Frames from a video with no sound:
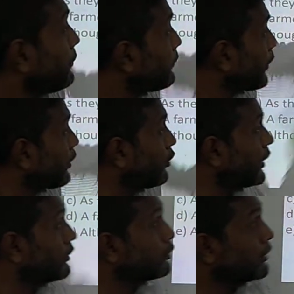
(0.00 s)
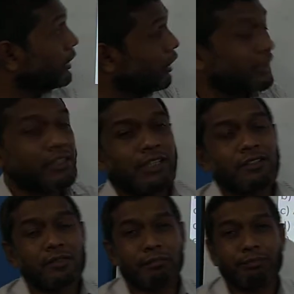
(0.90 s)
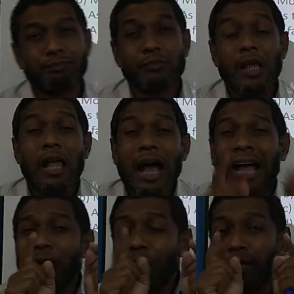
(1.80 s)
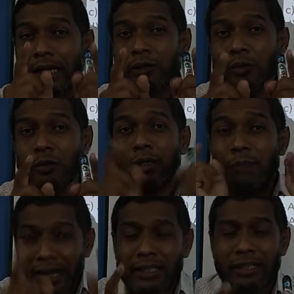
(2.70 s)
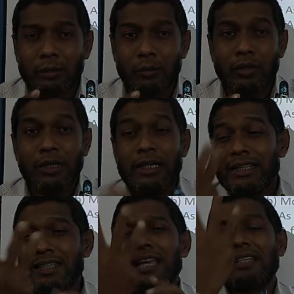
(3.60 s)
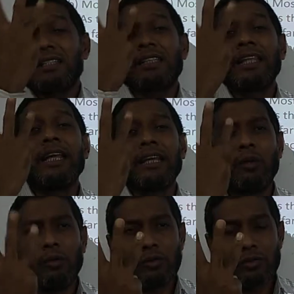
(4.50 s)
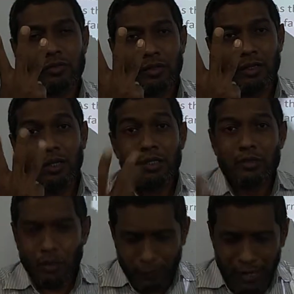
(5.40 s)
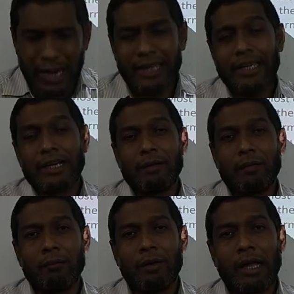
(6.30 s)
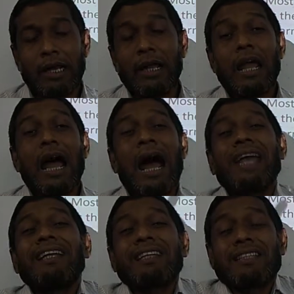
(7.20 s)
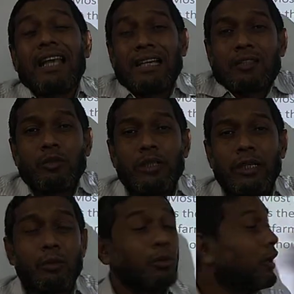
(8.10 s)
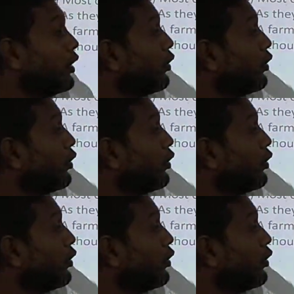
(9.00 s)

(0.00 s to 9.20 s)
before going to the questions, I would like to remind you just 3 rules. So far I can remember, I discussed with you